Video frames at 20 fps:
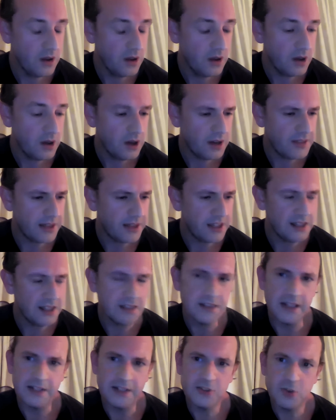uh, I think in
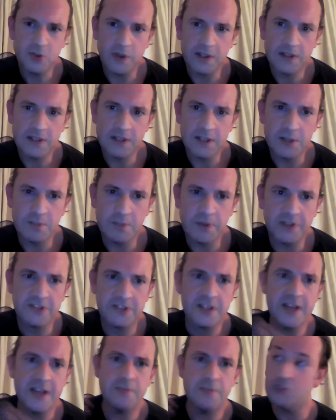his late twenties.
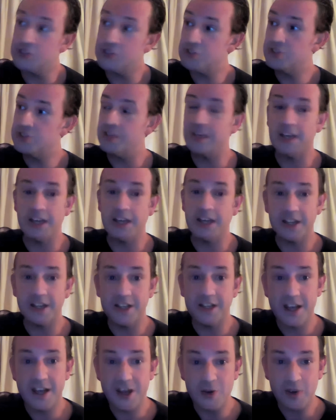But him just singing
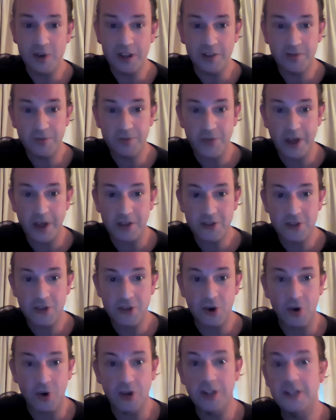and hearing that
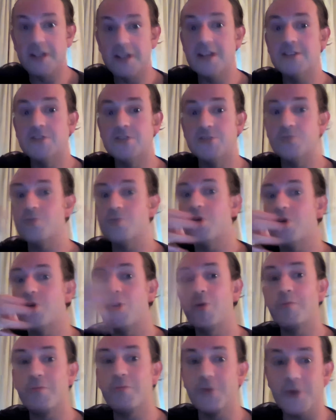song and his
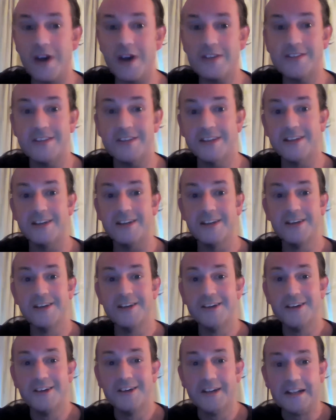operatic
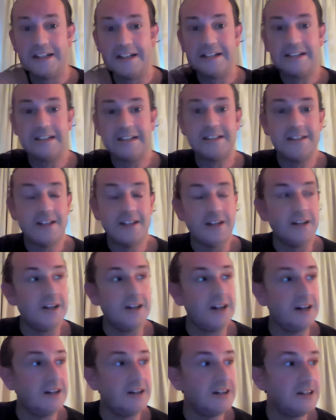
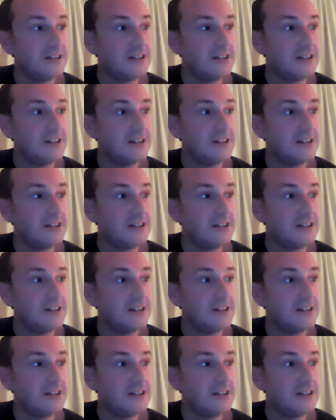uh,